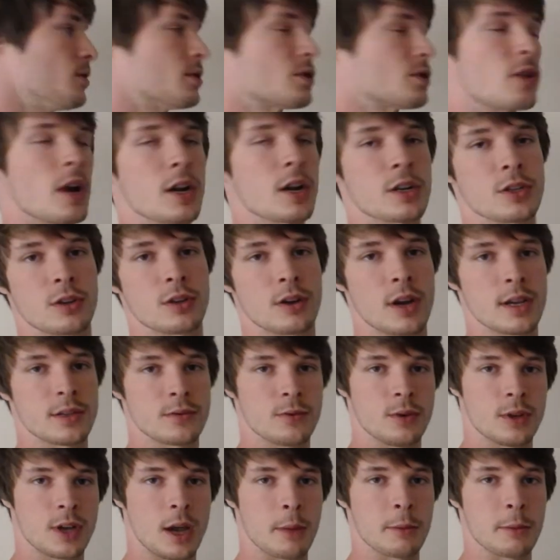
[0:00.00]
structure, as
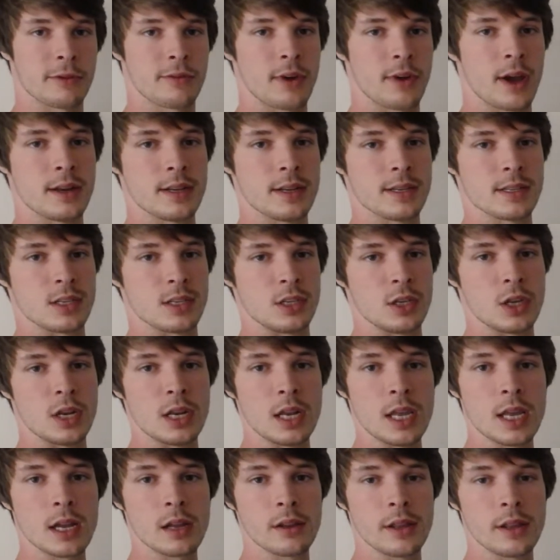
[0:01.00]
we'll come to find, is
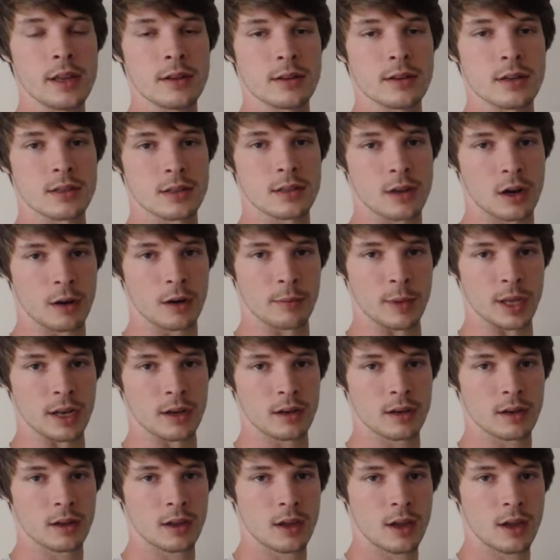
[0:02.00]
uniquely determined